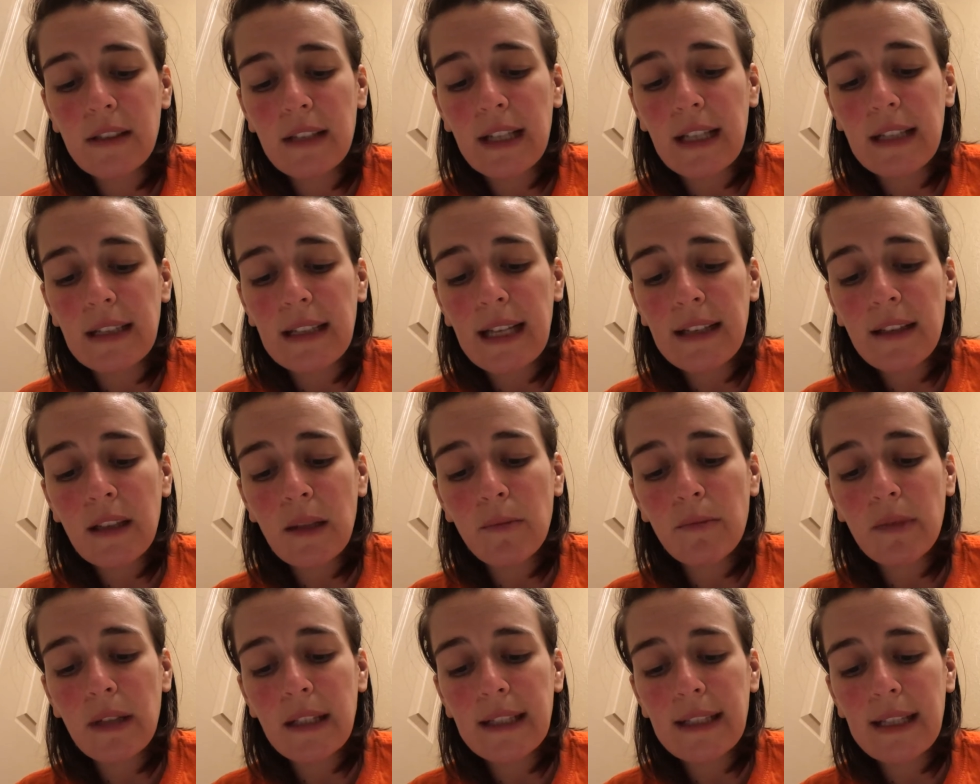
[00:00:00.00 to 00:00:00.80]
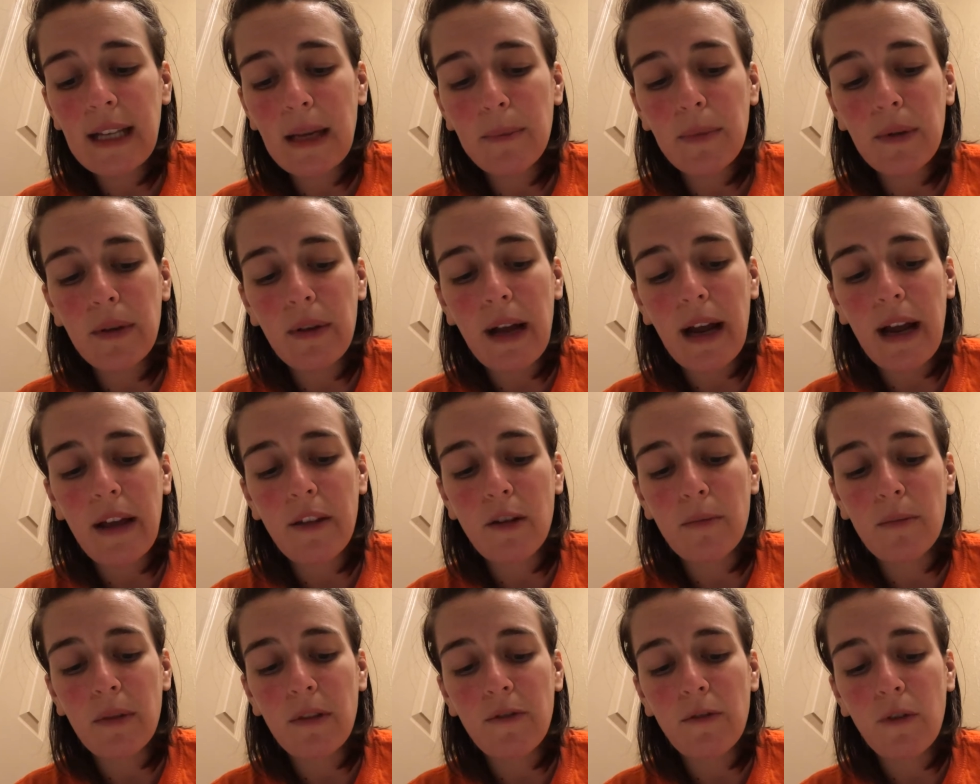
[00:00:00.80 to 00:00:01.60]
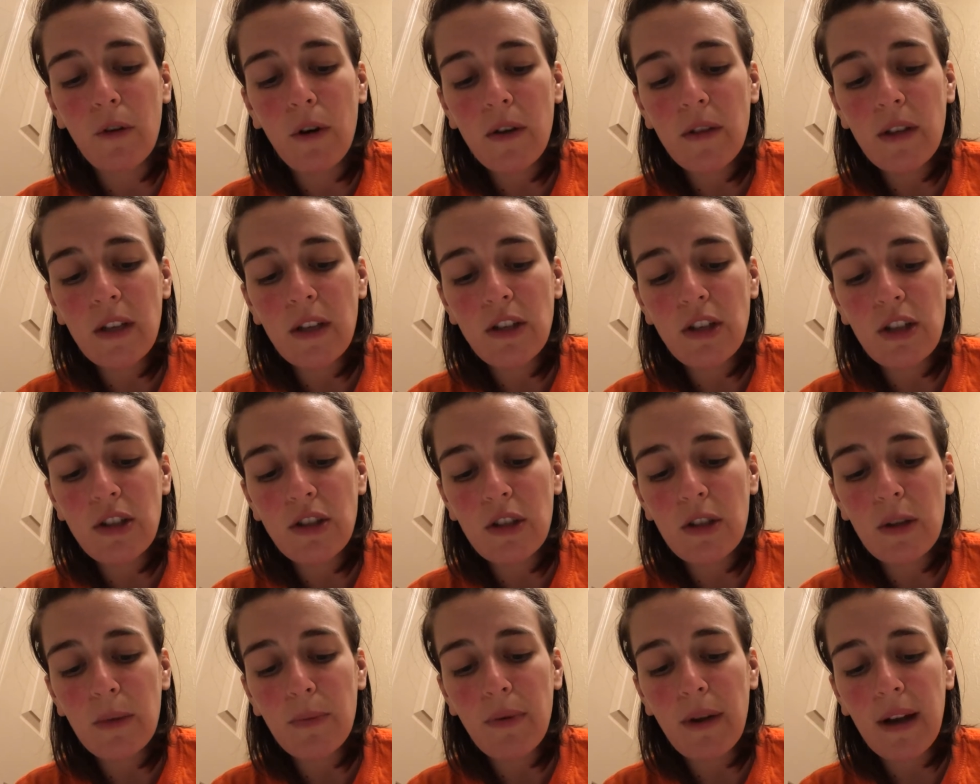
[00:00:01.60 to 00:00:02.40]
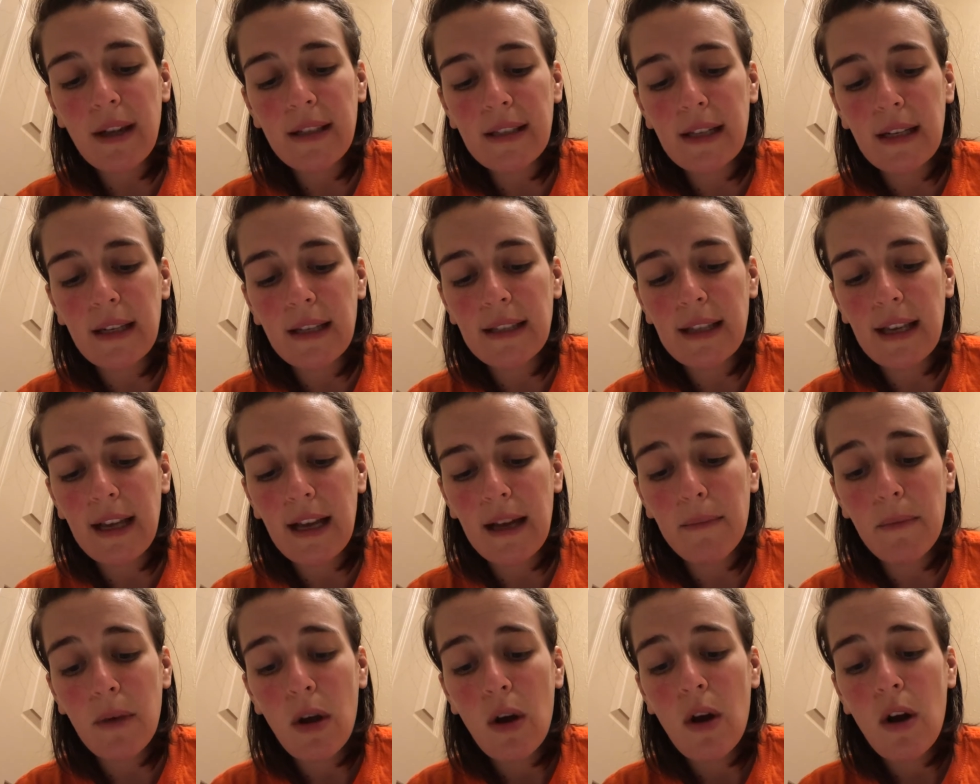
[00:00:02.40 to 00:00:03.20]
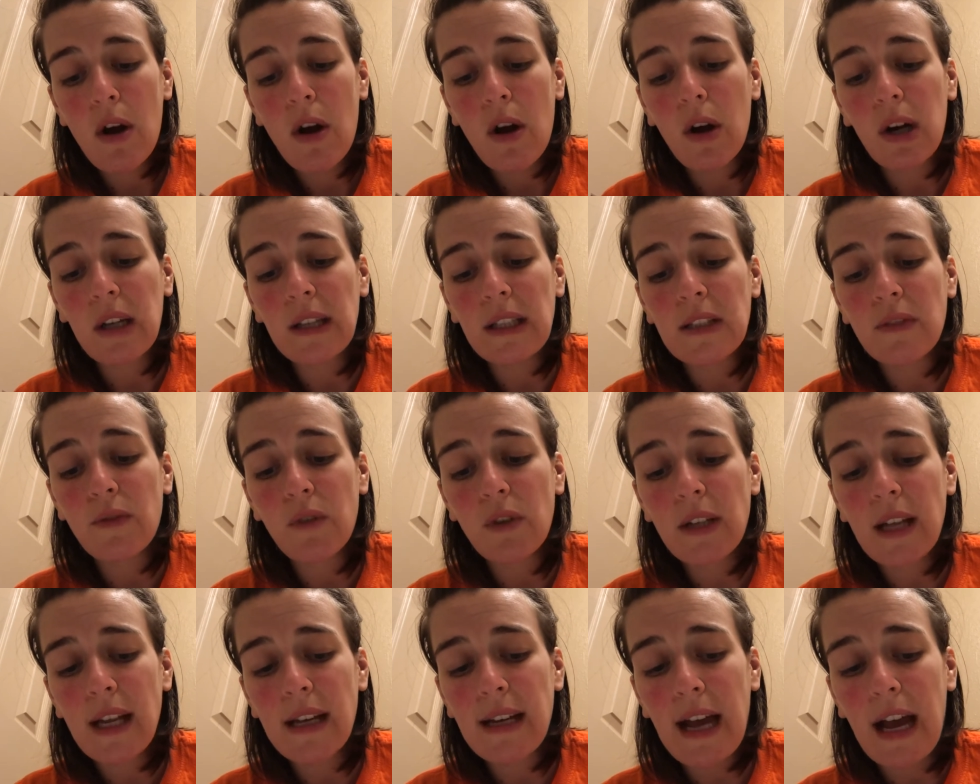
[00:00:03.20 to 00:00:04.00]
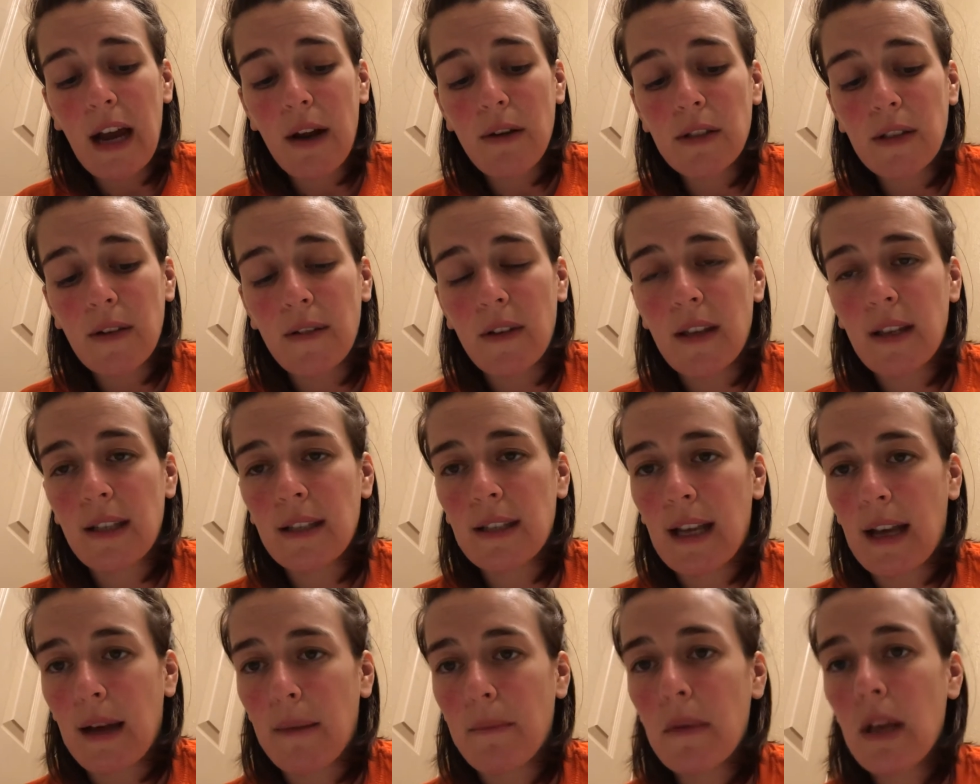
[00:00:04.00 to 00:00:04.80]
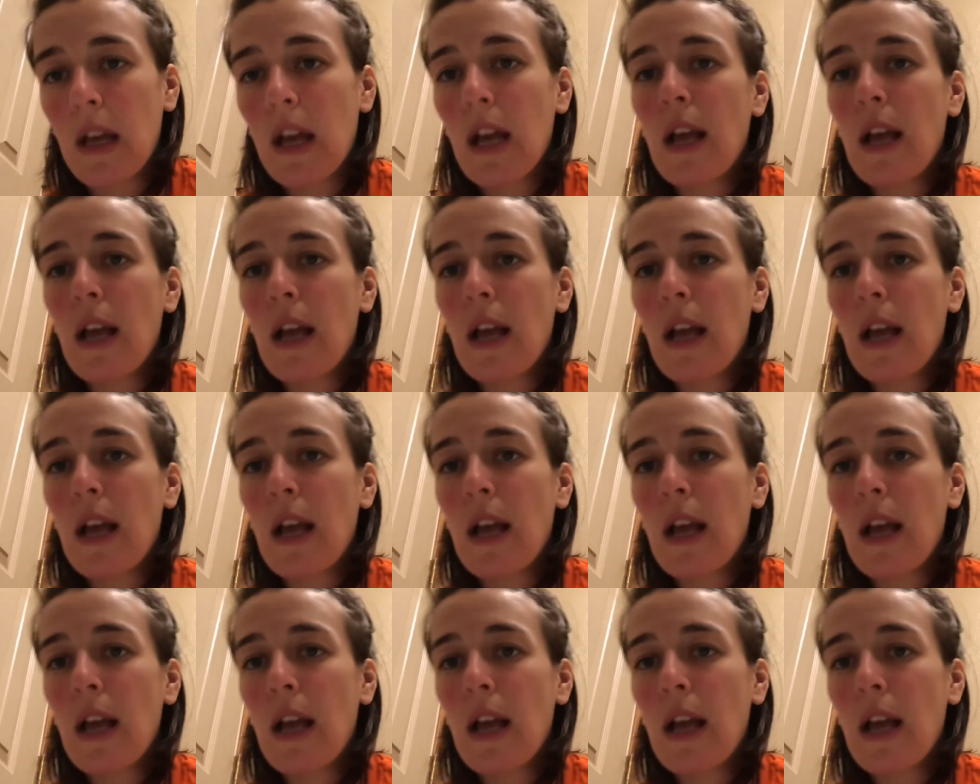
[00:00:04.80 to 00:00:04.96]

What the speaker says: collect the blood sample either before the digital prostate exam or at least 48 hours after the exam.